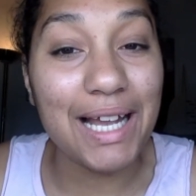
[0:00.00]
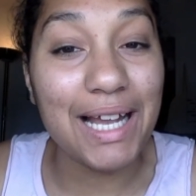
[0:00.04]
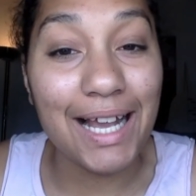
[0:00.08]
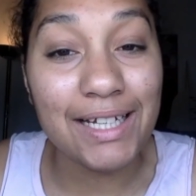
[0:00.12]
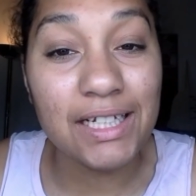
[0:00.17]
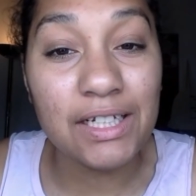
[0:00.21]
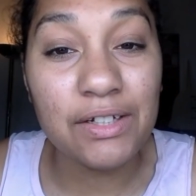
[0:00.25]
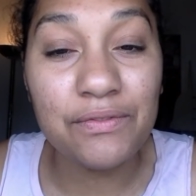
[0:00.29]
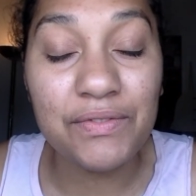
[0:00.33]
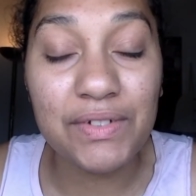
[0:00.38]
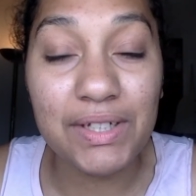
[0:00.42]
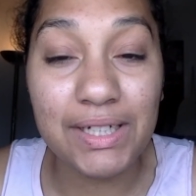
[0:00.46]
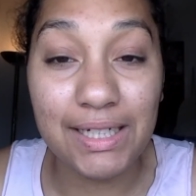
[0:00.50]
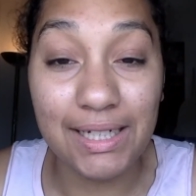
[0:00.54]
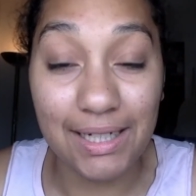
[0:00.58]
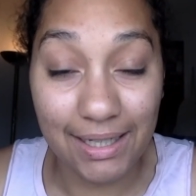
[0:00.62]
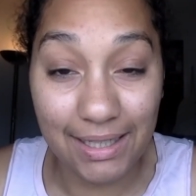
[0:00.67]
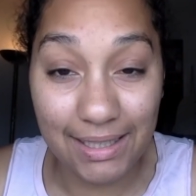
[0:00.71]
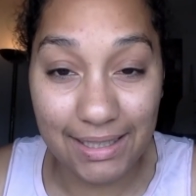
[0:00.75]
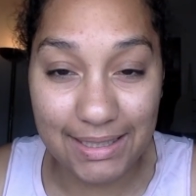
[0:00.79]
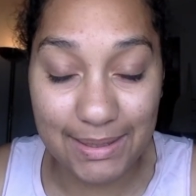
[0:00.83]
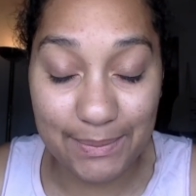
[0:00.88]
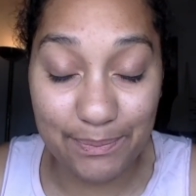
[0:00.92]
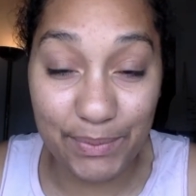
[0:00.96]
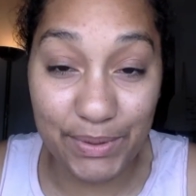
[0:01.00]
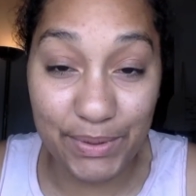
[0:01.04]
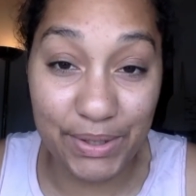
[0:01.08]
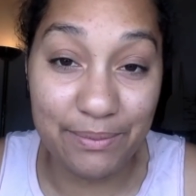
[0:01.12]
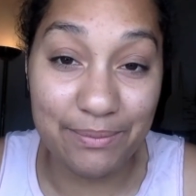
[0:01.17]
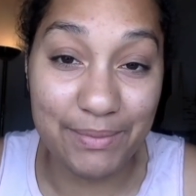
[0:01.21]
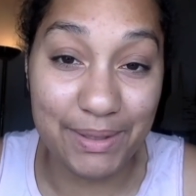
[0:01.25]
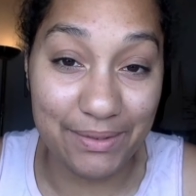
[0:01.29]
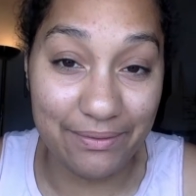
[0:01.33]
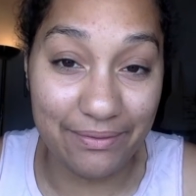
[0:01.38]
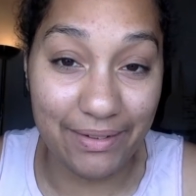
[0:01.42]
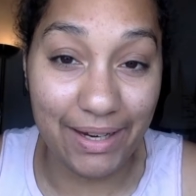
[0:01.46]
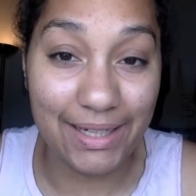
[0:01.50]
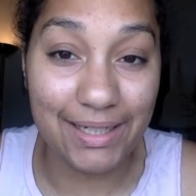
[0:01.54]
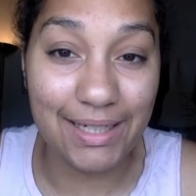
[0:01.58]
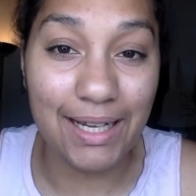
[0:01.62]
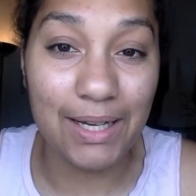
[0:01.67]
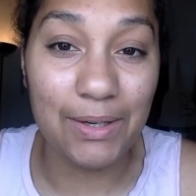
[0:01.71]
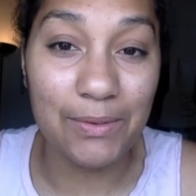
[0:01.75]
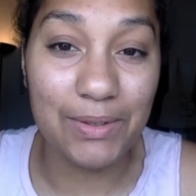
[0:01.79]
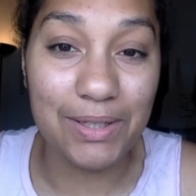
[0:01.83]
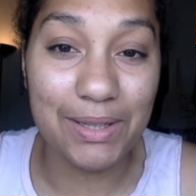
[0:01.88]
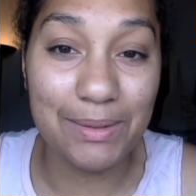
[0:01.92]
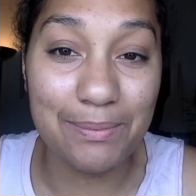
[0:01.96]
kind of in an experiment right
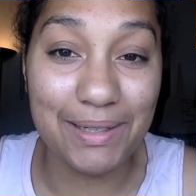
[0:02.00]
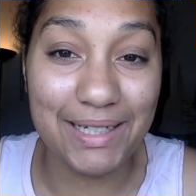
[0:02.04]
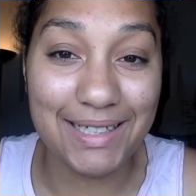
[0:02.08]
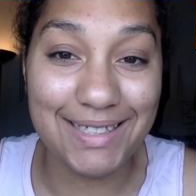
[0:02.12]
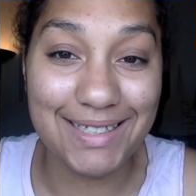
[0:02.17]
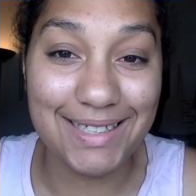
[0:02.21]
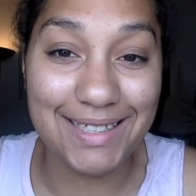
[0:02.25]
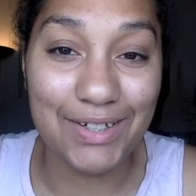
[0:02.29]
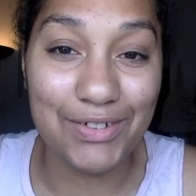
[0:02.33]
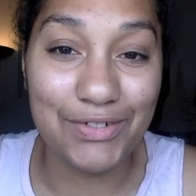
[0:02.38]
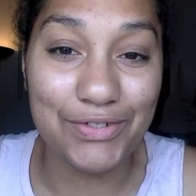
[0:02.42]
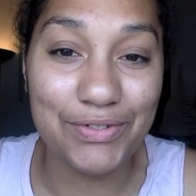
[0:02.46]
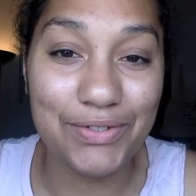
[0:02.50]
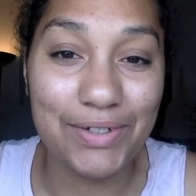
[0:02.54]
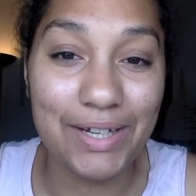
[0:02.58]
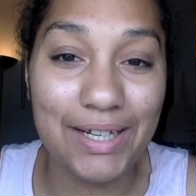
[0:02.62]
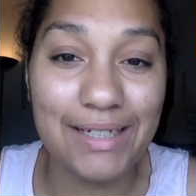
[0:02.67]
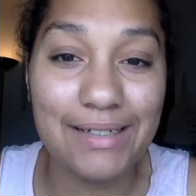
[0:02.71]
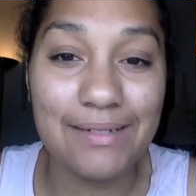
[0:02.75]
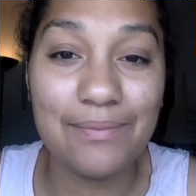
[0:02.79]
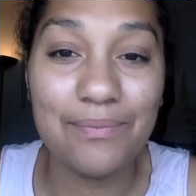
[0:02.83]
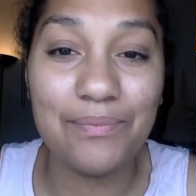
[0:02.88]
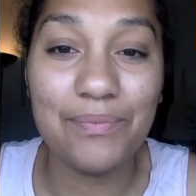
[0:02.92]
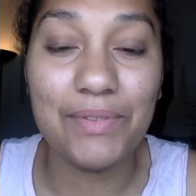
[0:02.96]
now with myself, right?